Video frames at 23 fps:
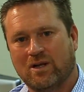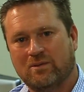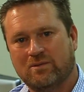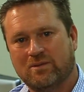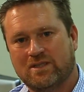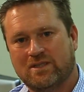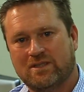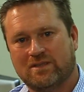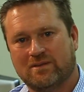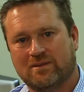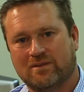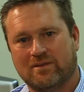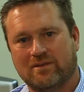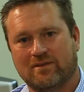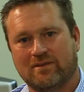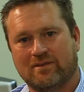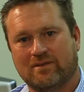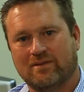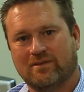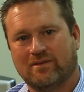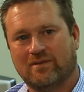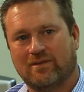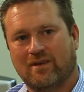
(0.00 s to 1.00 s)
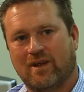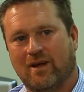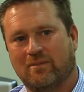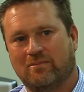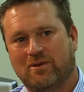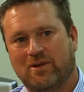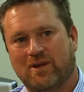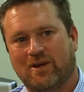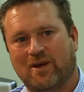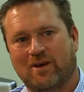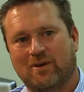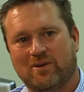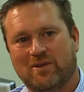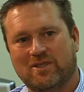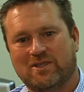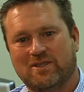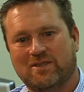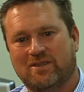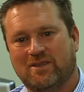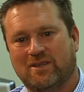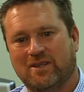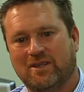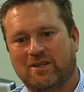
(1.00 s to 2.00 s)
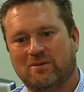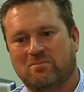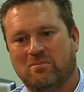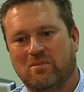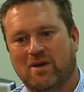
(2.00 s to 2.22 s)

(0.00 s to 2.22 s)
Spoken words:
was up to now? What's the thing that